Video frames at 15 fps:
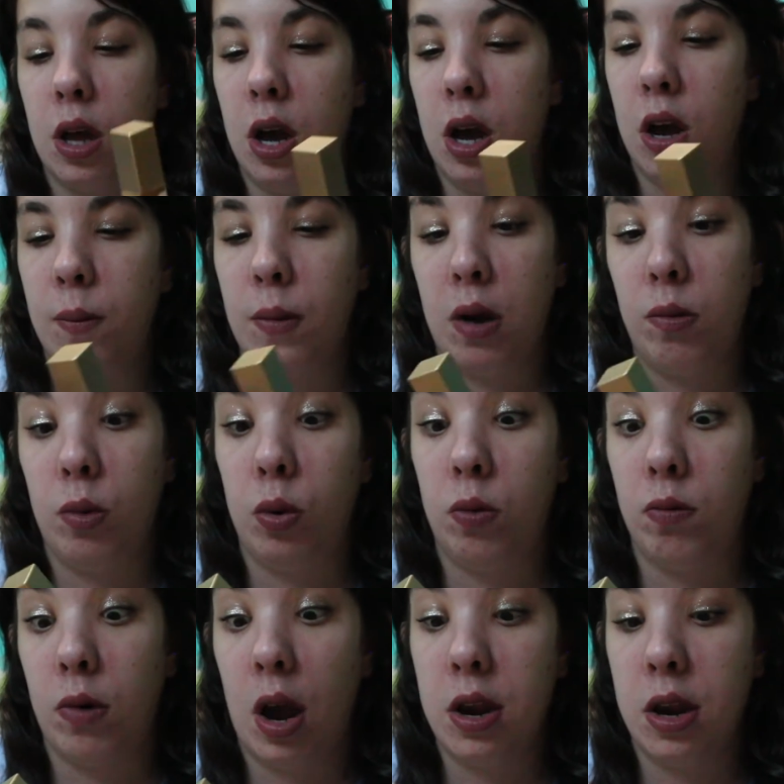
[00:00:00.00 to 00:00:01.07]
Um, I
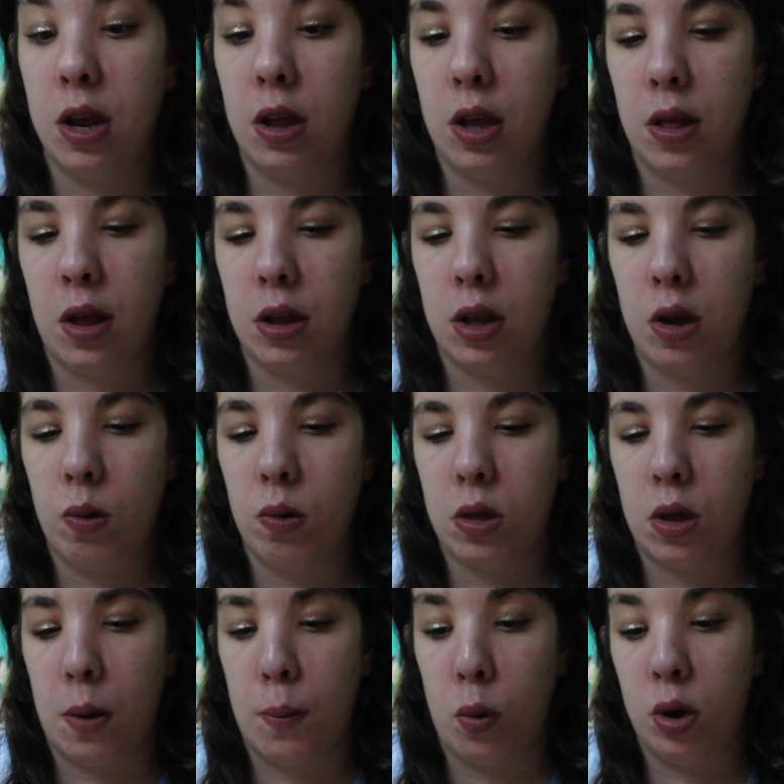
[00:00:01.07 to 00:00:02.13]
would ideally like to use
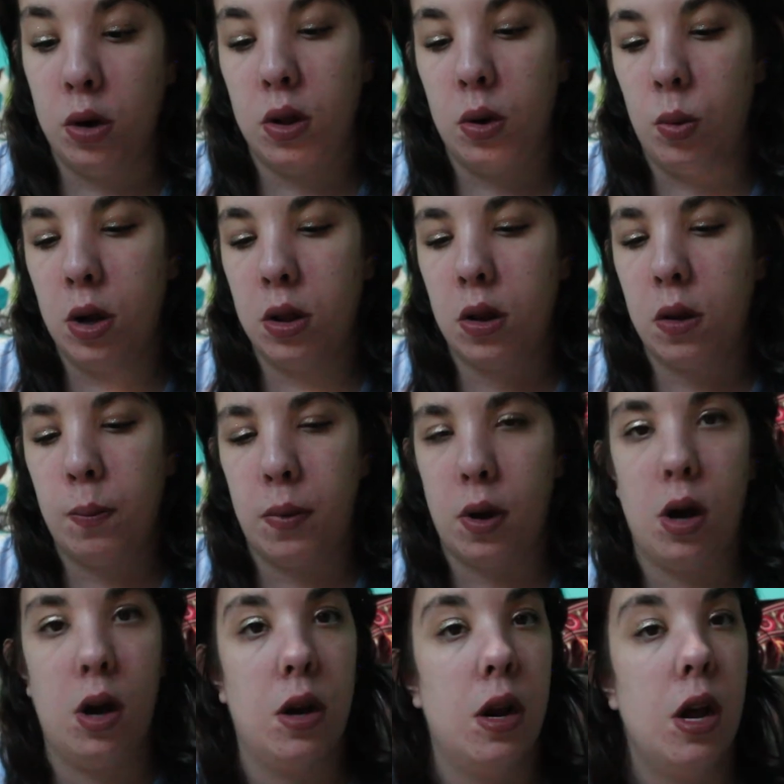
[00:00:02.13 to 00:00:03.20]
them more than once
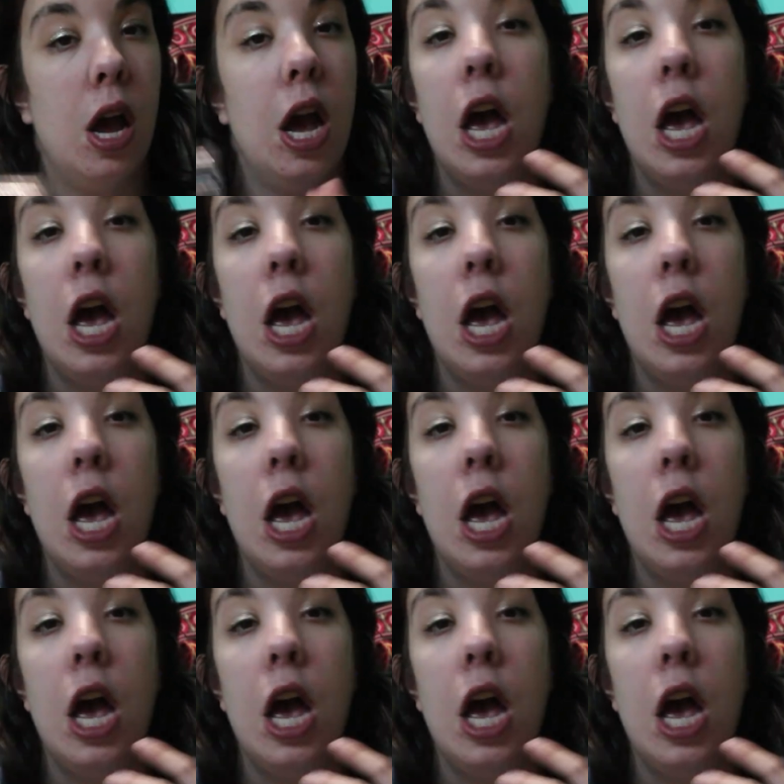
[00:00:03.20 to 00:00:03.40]
but